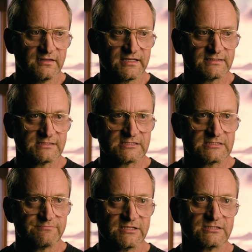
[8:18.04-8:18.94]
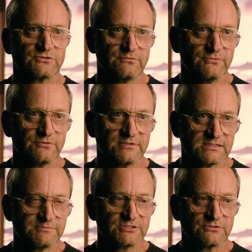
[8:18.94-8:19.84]
that special moment,
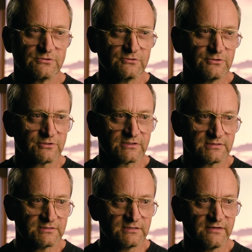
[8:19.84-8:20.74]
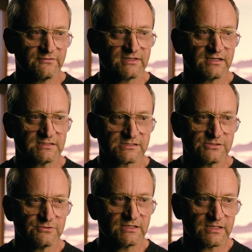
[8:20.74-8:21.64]
a special look, and, and everything
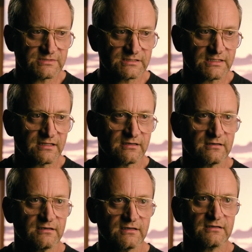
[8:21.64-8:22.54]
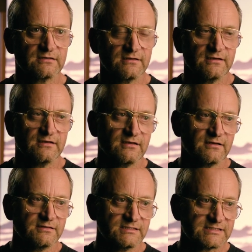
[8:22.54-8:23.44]
slowly comes together. And the